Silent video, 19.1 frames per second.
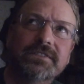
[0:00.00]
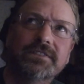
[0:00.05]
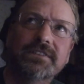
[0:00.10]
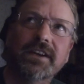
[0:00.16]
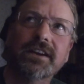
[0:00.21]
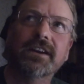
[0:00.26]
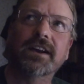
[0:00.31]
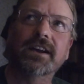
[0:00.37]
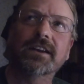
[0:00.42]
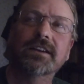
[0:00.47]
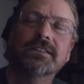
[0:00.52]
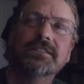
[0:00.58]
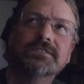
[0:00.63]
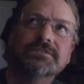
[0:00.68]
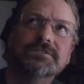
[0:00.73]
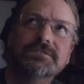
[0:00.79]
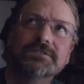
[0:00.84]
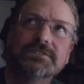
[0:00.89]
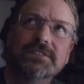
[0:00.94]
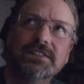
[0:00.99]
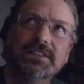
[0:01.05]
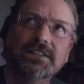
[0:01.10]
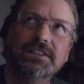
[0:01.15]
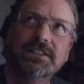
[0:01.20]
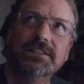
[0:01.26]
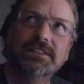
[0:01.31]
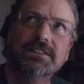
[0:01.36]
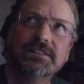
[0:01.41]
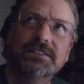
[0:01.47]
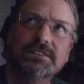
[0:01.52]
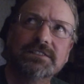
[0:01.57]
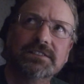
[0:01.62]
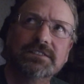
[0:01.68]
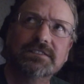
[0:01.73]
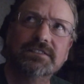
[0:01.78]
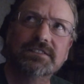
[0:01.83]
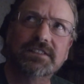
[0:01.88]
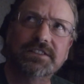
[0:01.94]
Derek,
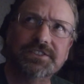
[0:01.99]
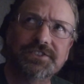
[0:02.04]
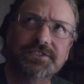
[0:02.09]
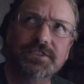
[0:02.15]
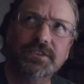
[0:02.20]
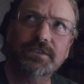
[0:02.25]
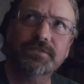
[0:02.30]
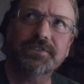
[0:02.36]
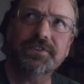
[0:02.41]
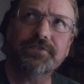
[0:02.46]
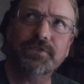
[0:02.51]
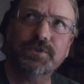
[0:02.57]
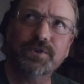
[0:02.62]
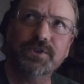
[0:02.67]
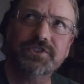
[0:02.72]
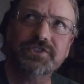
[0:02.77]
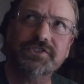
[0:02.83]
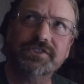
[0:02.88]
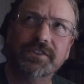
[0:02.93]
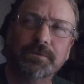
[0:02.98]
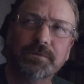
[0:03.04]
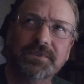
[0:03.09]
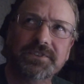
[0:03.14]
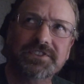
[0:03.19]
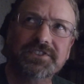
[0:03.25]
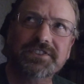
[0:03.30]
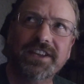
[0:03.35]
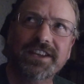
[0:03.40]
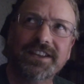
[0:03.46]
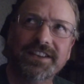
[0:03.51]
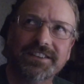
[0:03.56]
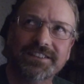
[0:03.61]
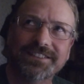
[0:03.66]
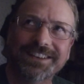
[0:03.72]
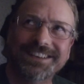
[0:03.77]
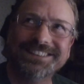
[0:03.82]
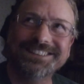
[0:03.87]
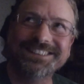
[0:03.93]
conservative Christian, I'm going to stay at